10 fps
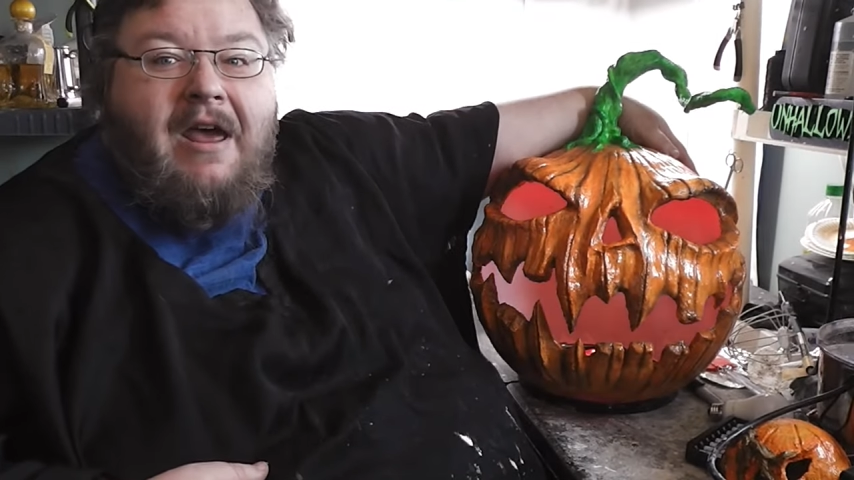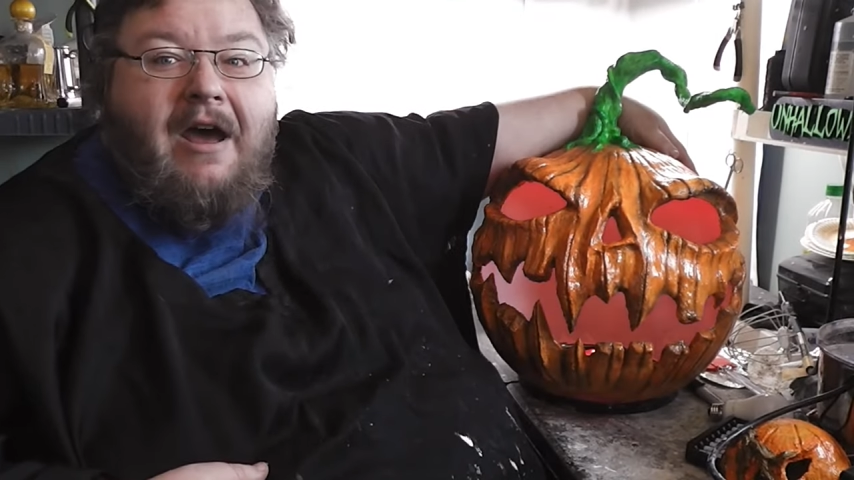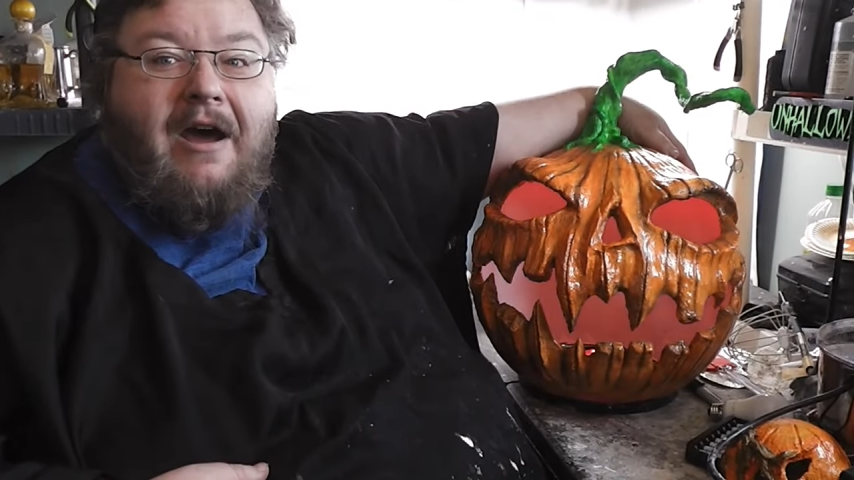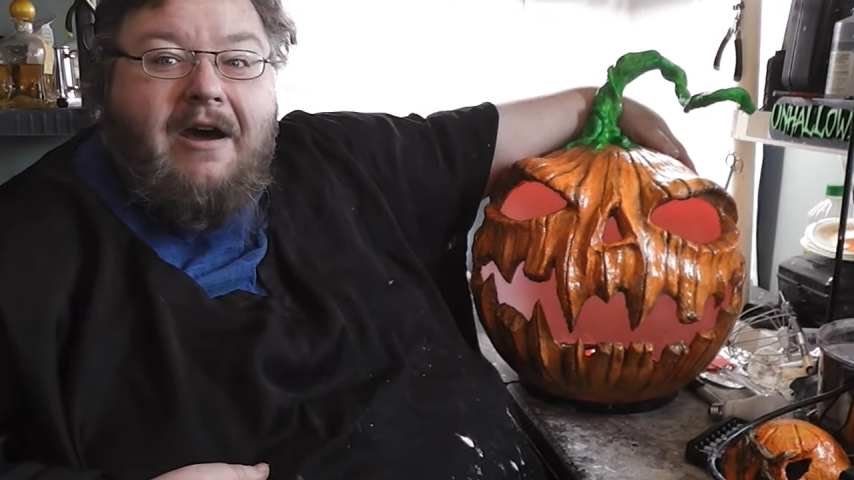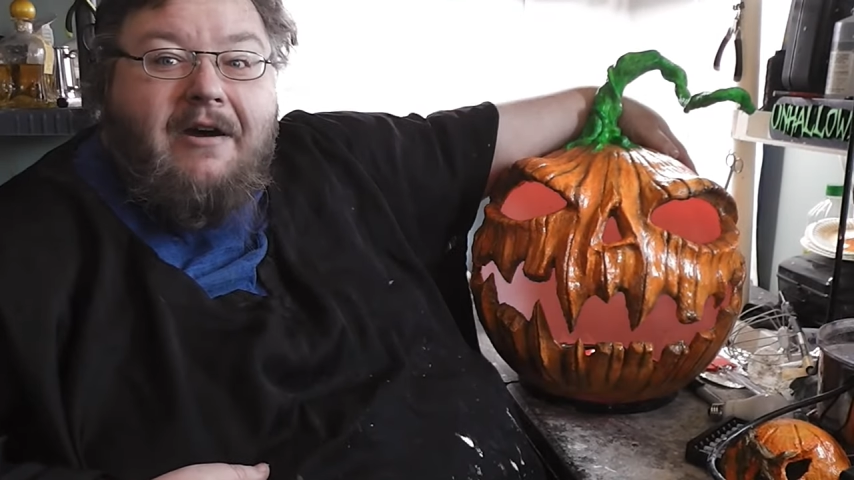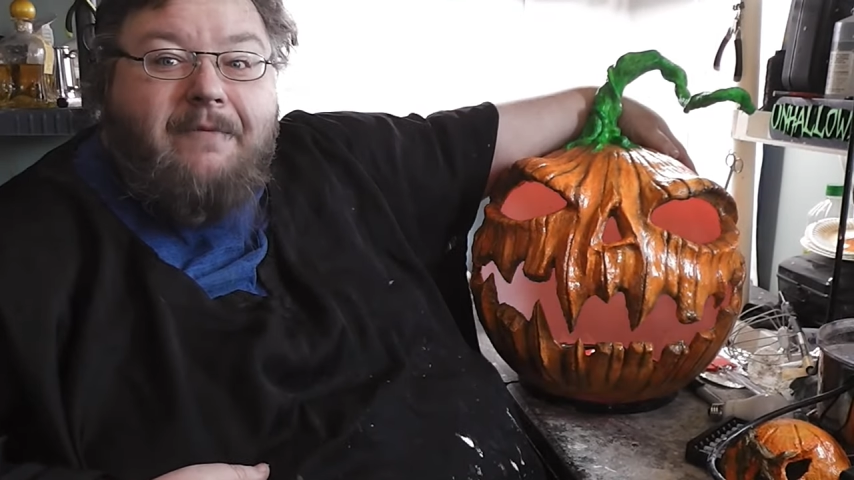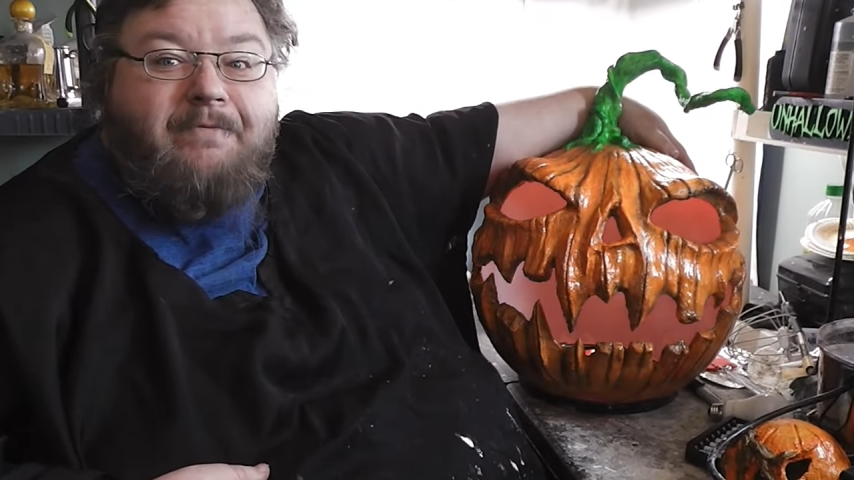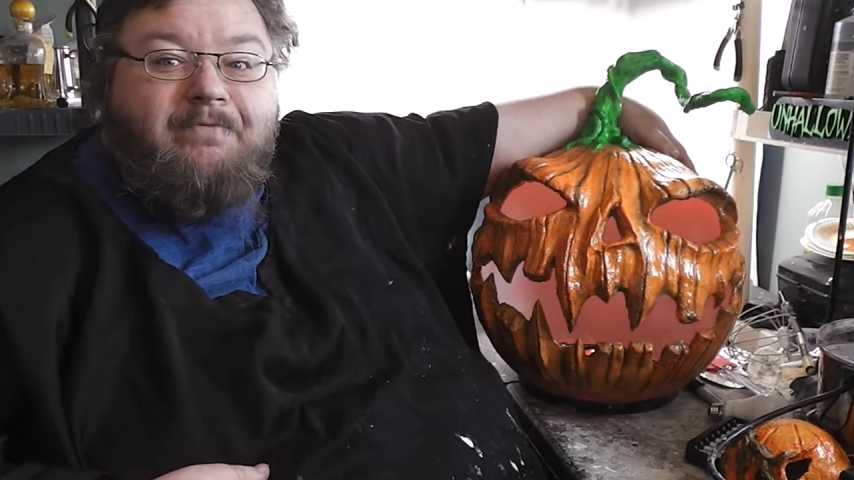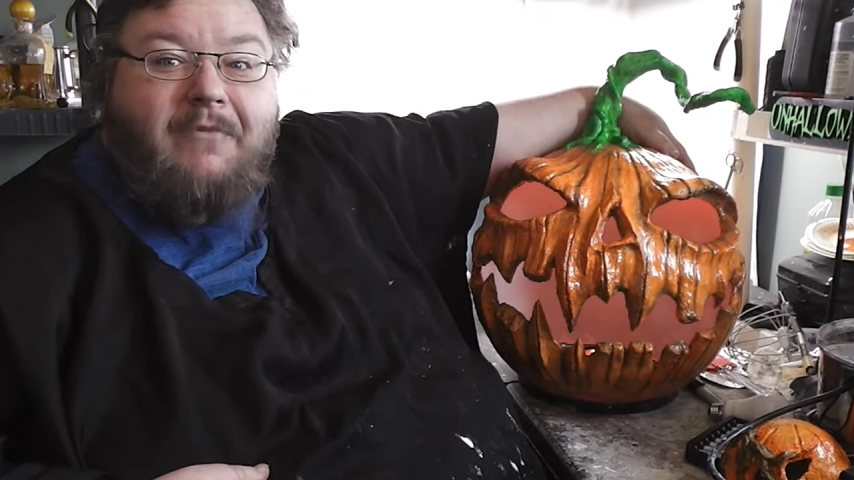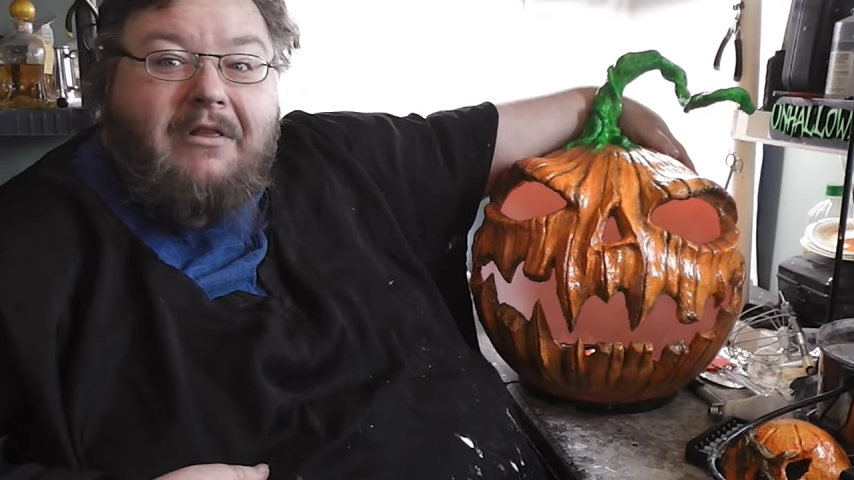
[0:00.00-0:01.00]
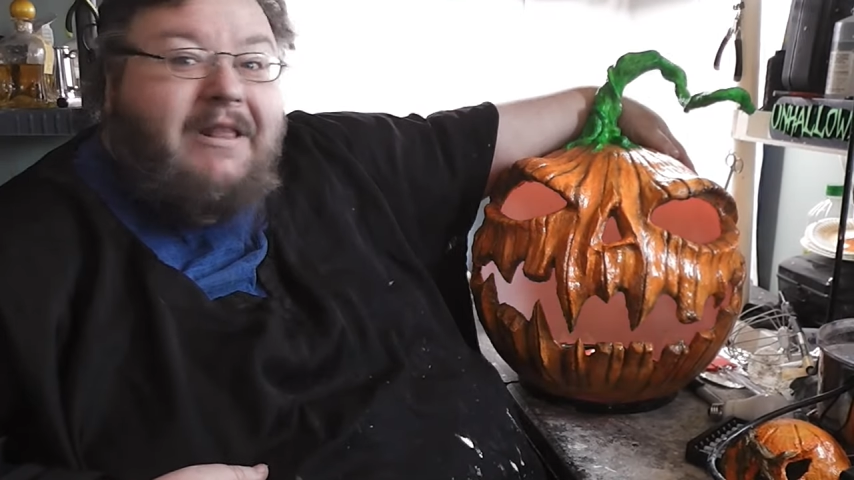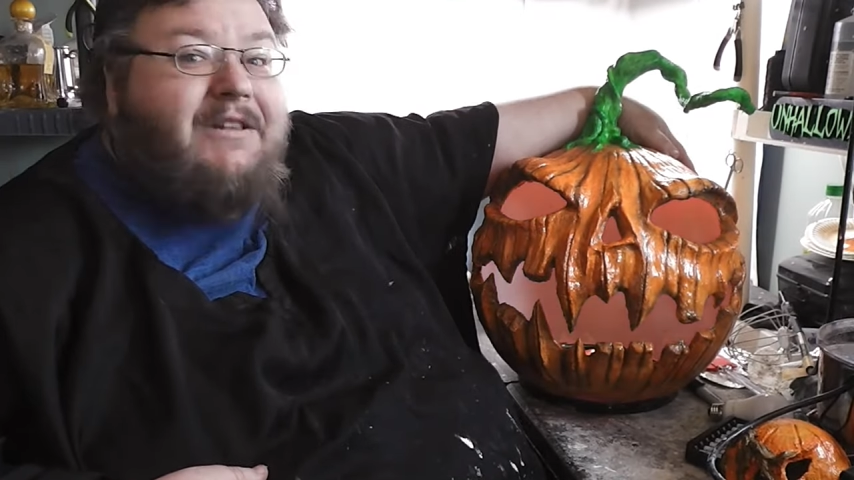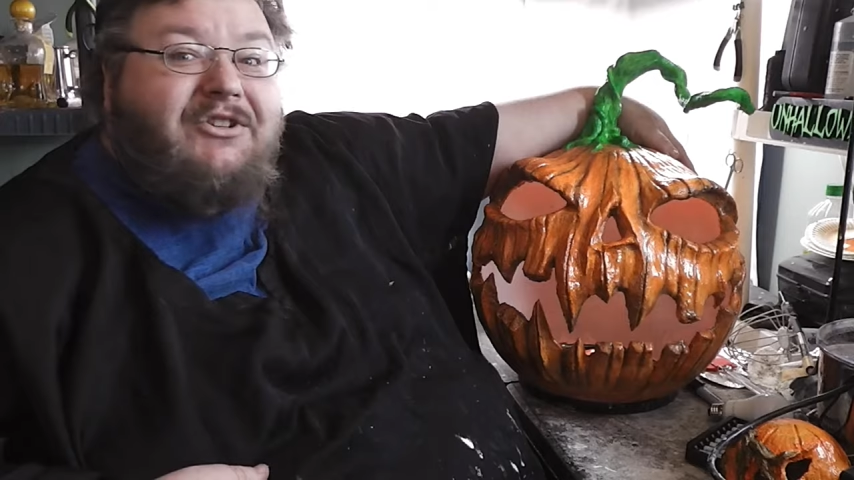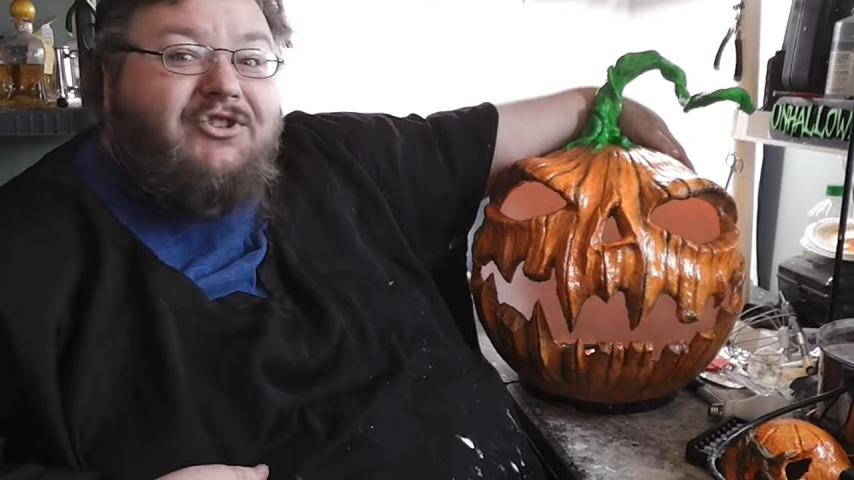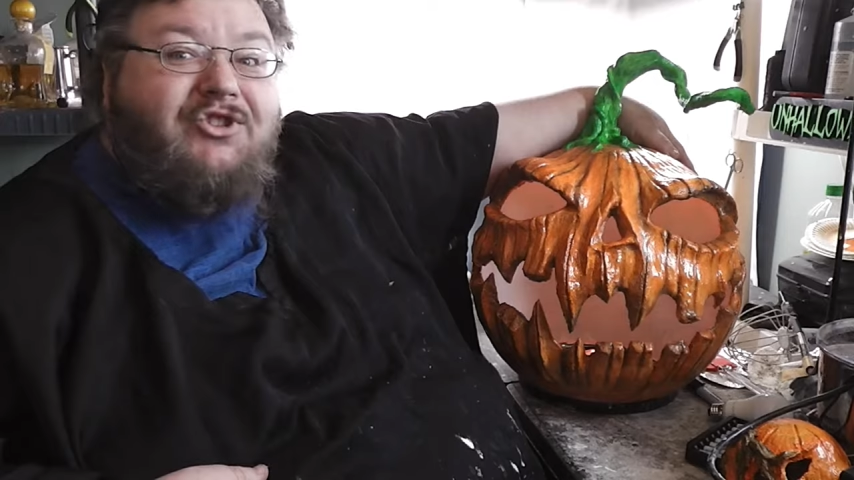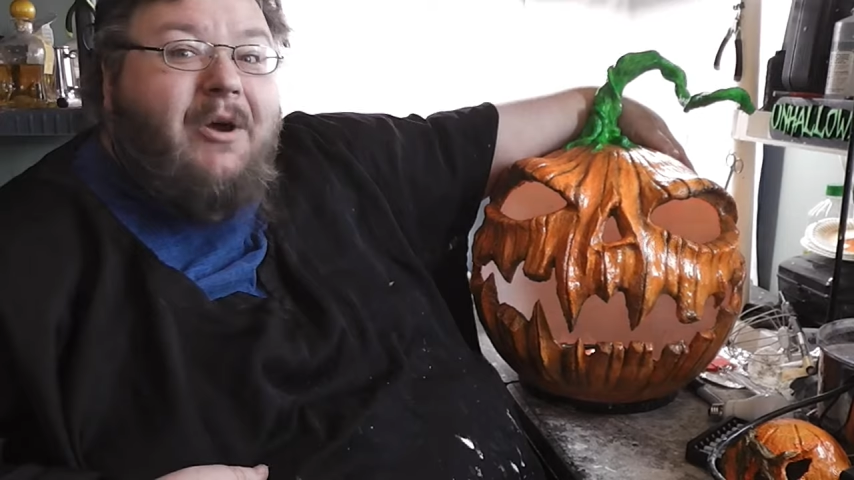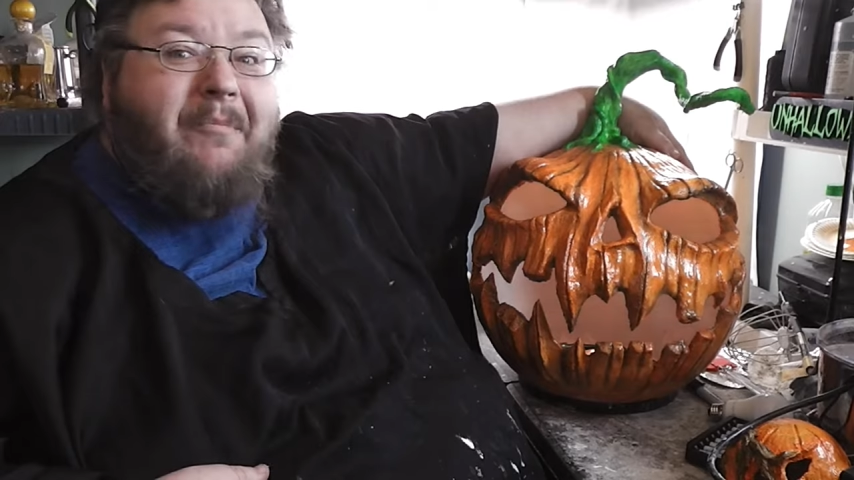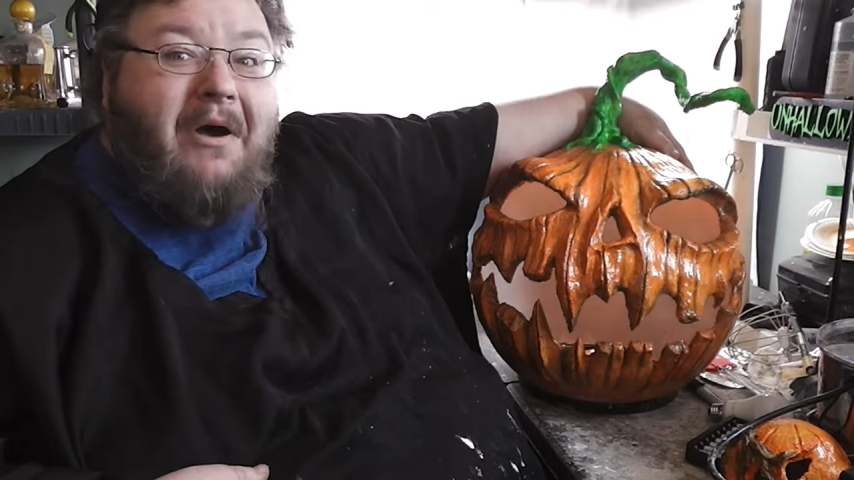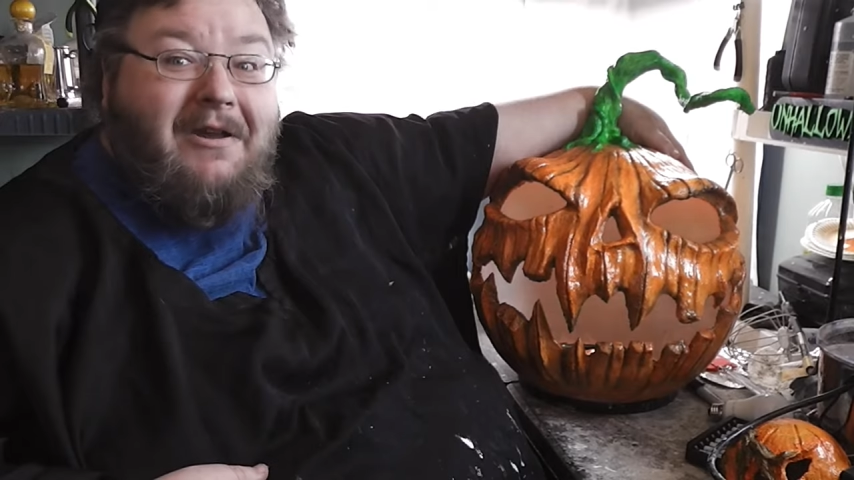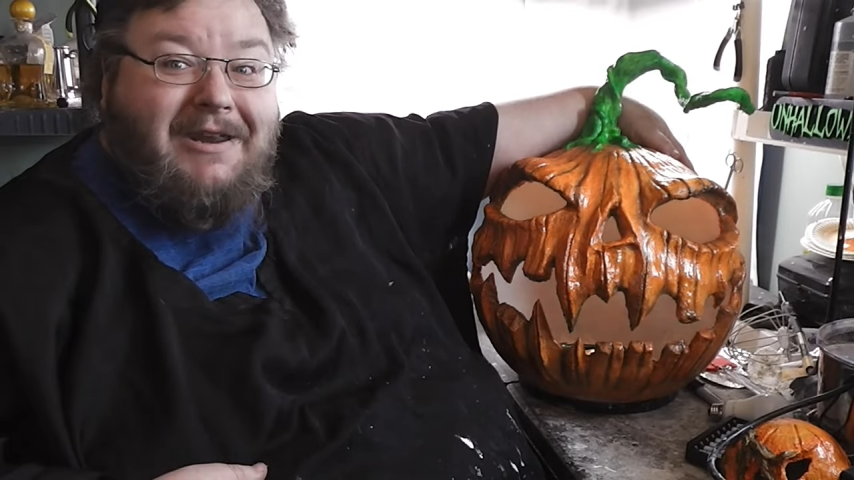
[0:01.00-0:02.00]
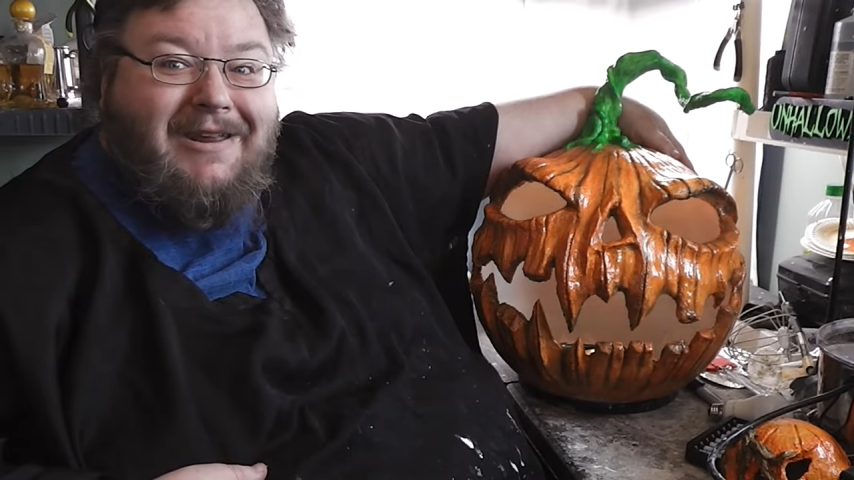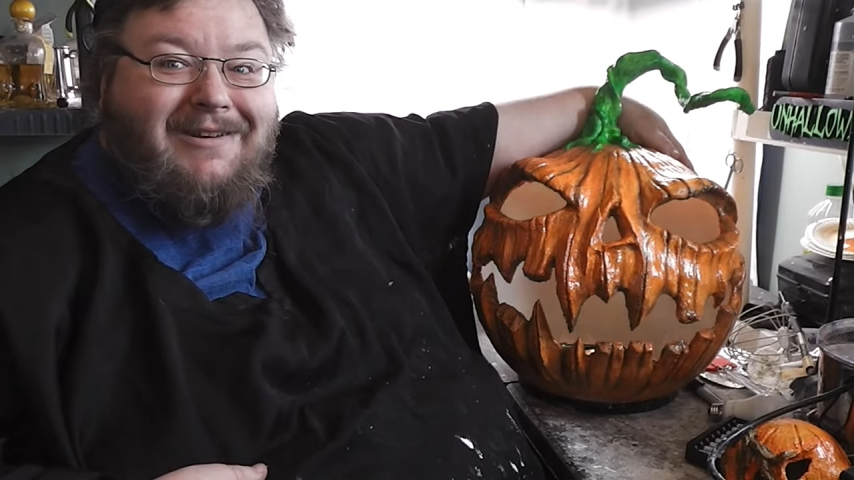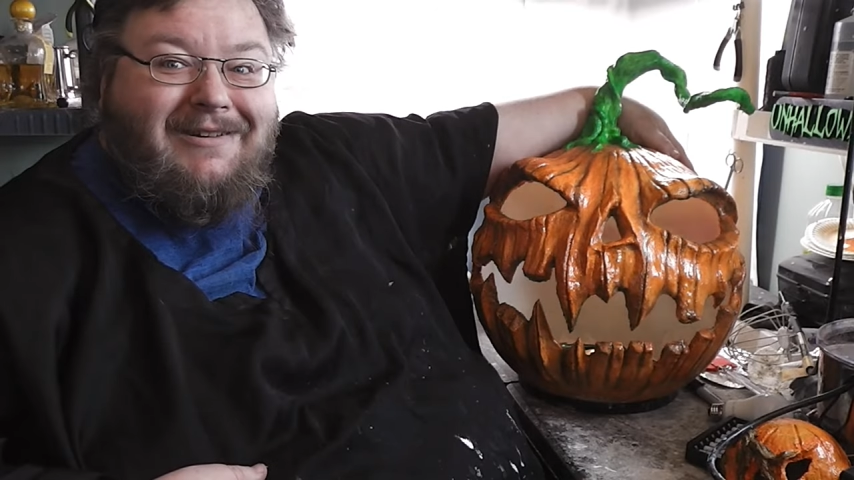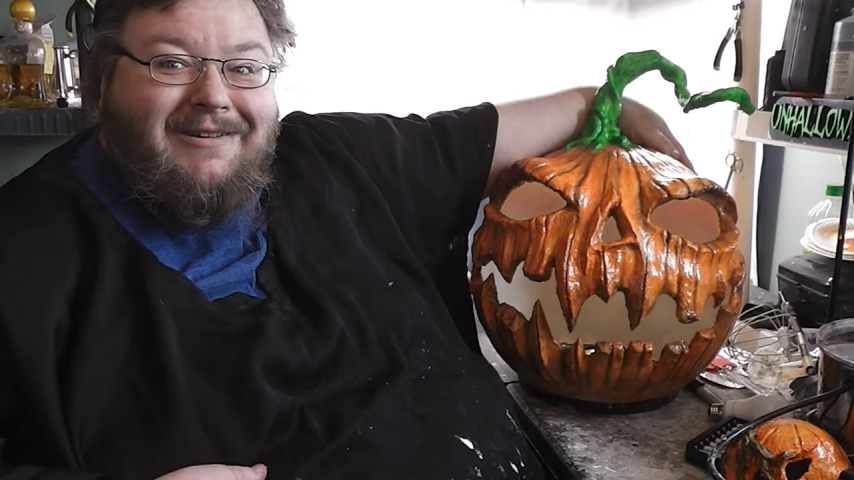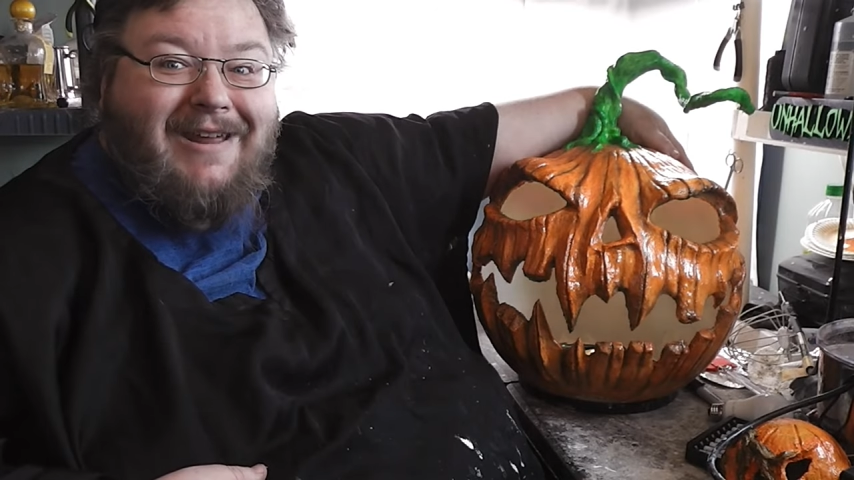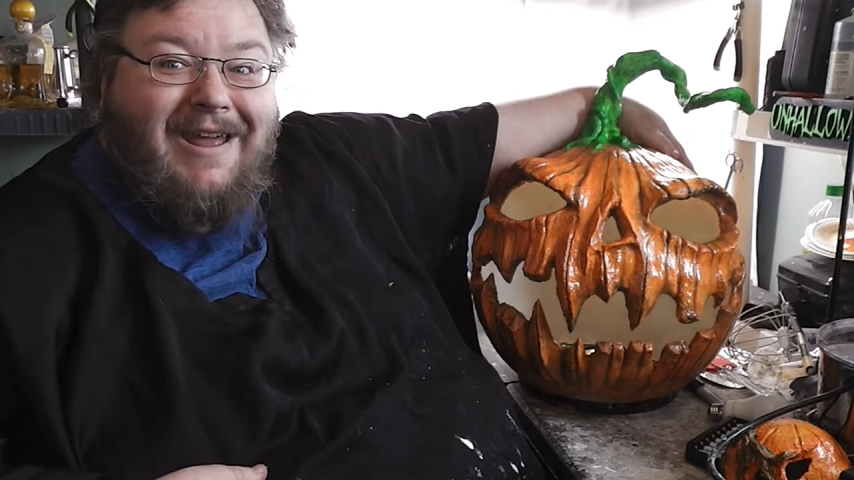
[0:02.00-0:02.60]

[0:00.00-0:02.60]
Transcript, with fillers: Um, let's jump on in